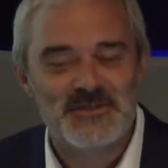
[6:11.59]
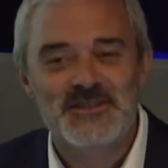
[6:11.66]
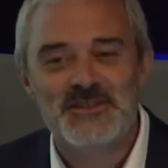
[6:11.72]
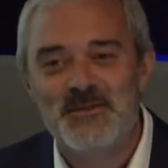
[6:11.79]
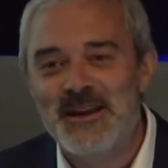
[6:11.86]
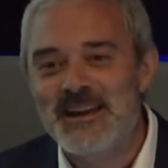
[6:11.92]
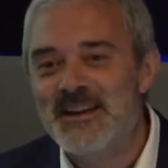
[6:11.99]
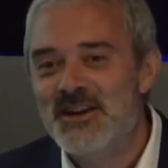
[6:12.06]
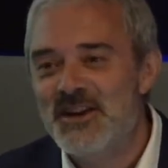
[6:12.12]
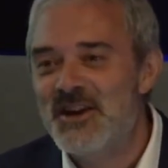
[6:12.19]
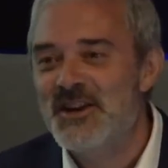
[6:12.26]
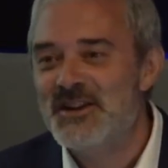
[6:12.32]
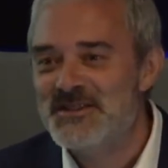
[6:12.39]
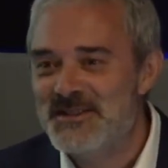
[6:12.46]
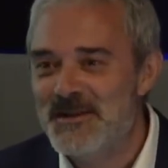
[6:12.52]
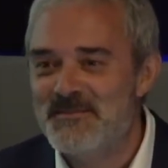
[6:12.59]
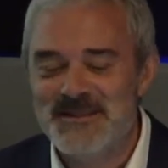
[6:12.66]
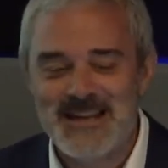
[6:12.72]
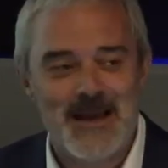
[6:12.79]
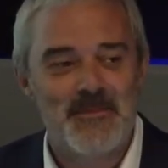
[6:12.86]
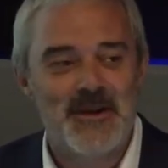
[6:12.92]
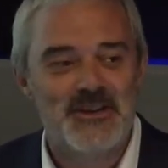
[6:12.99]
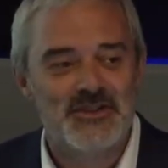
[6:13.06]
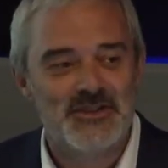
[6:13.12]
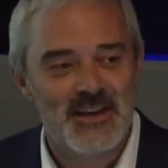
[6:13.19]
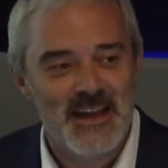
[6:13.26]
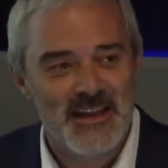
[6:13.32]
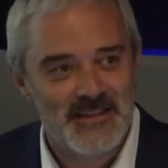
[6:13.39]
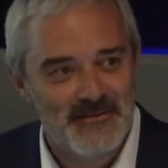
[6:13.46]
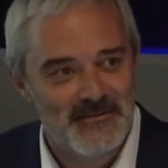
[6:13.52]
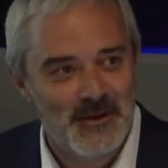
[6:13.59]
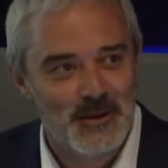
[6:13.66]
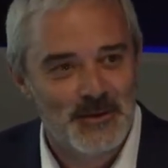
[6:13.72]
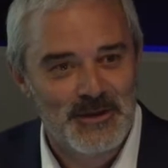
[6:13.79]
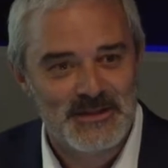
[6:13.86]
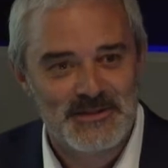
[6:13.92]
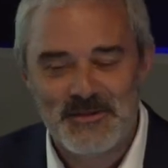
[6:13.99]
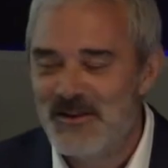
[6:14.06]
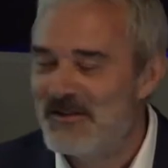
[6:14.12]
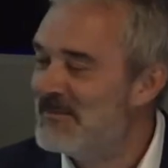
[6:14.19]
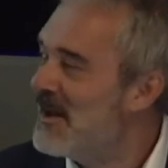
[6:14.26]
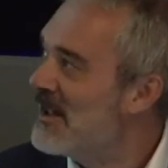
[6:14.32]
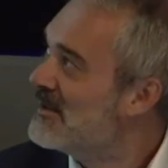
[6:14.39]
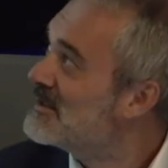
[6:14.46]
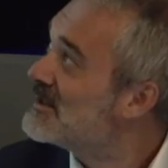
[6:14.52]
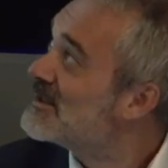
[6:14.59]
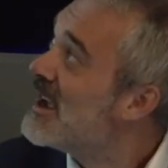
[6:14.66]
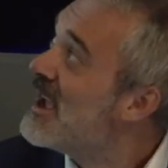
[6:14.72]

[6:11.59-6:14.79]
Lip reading: to incur some damage in the following 12 months.